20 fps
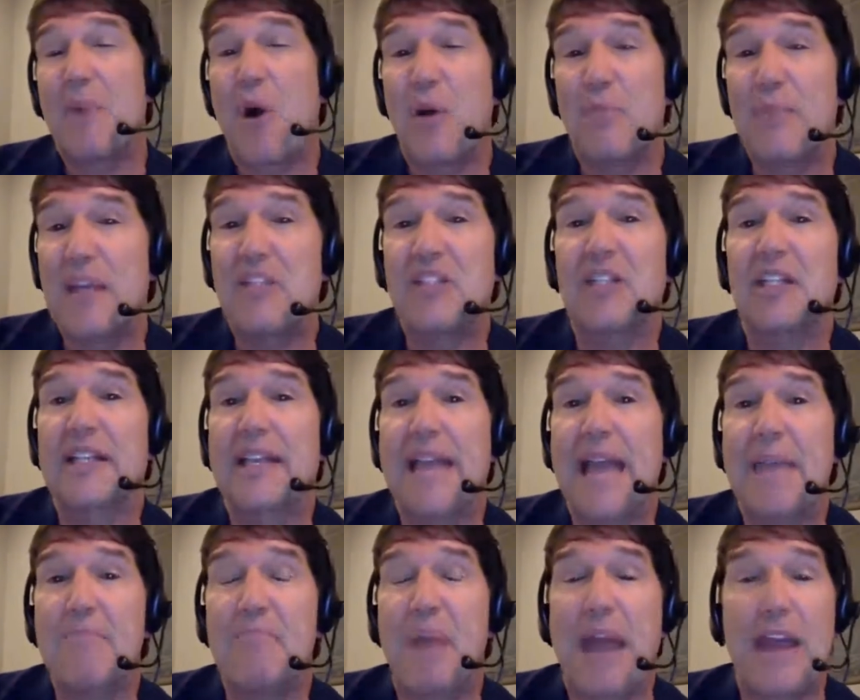And then I bought
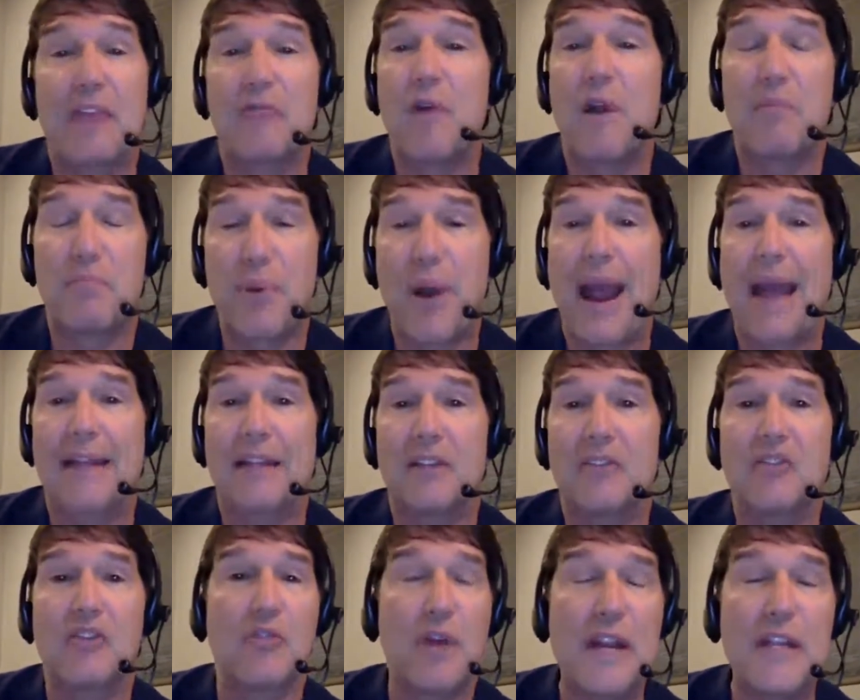basically a bankrupt
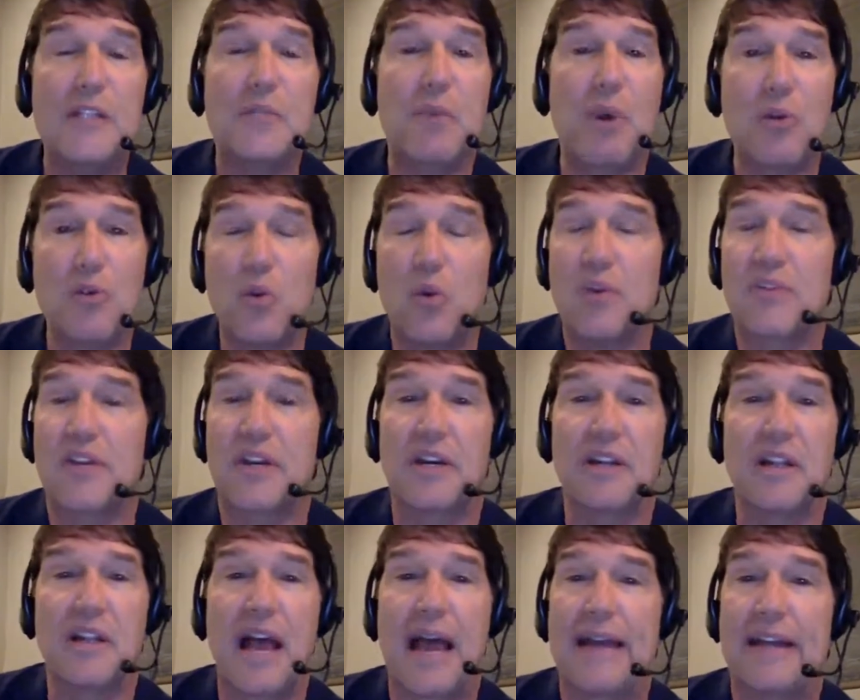practice in Greensboro,
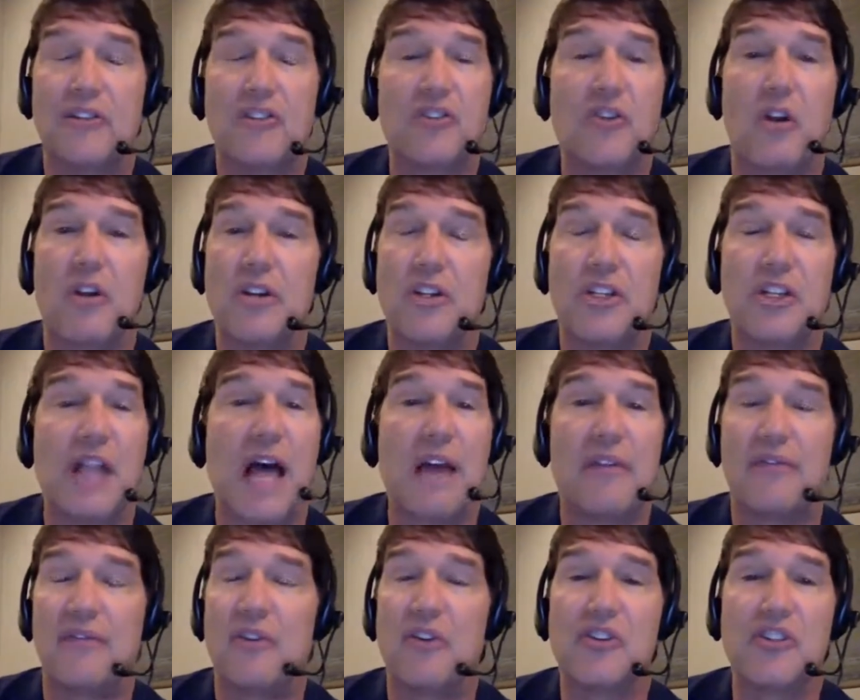North Carolina, and
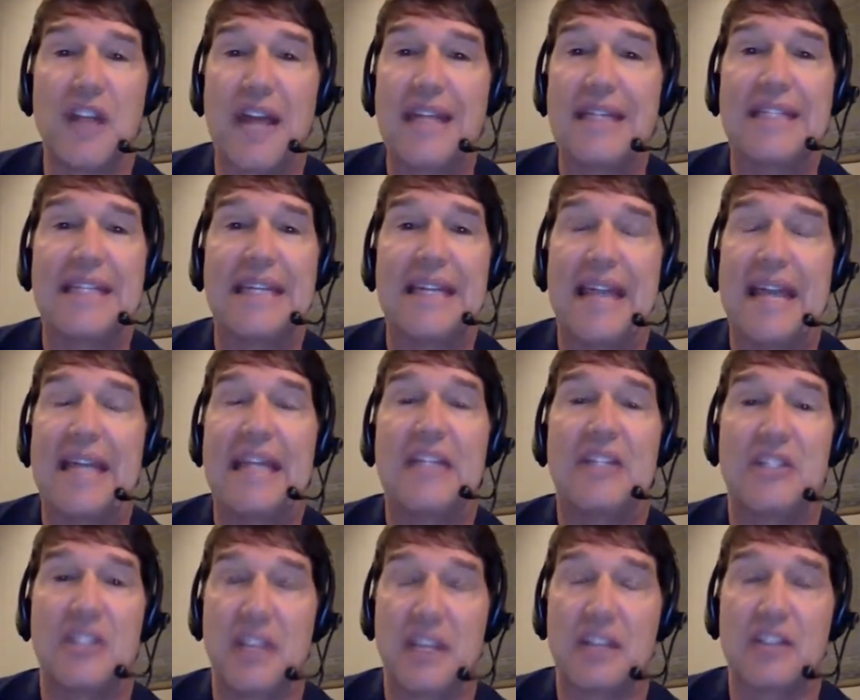started July 1st,
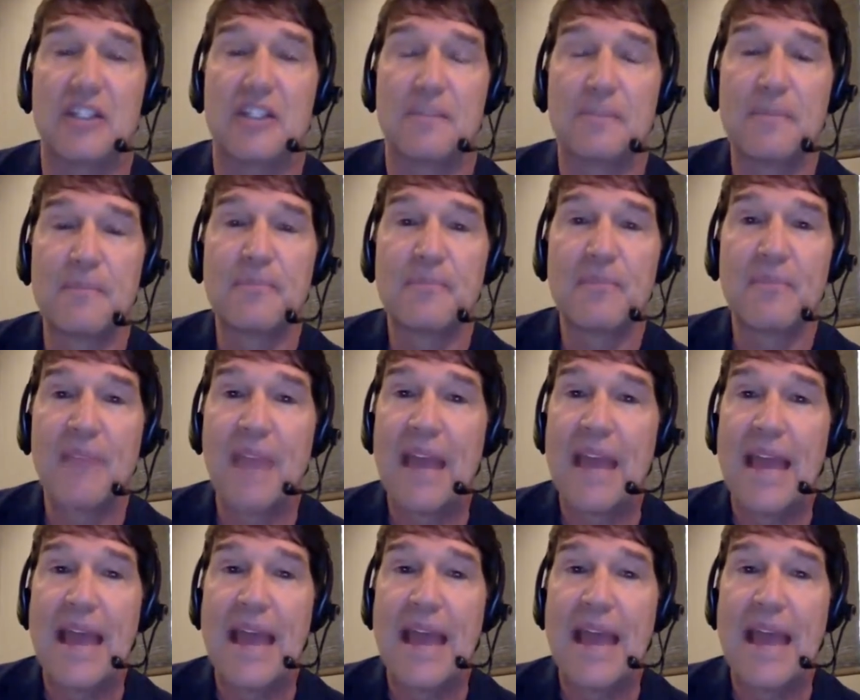1986.